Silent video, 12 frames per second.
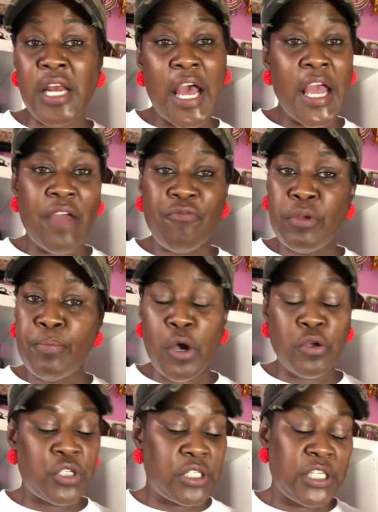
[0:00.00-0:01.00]
And I have
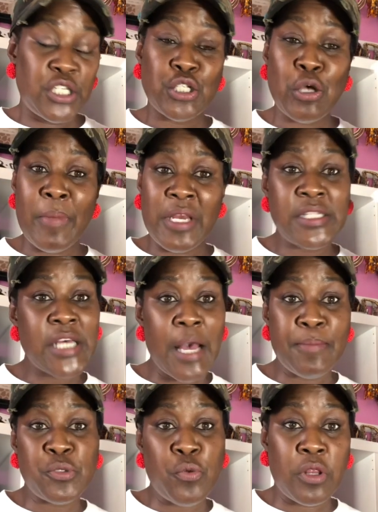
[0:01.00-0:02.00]
repurchased this so many
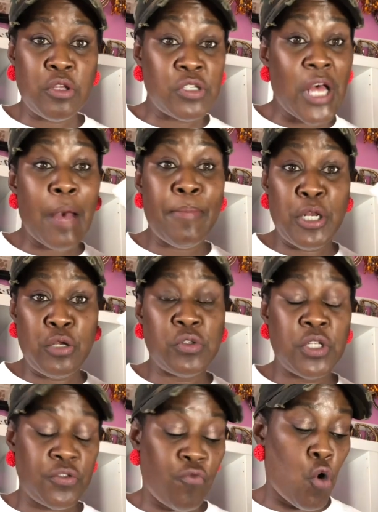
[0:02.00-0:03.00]
times throughout the years. I've been
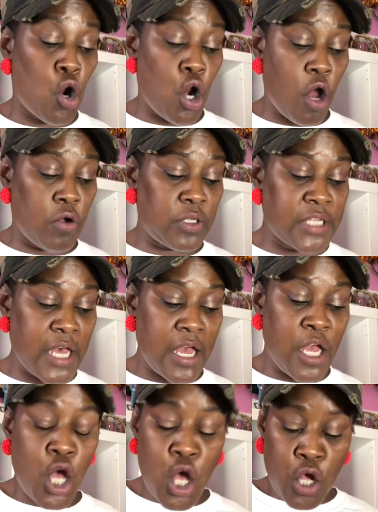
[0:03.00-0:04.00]
using this for a long time.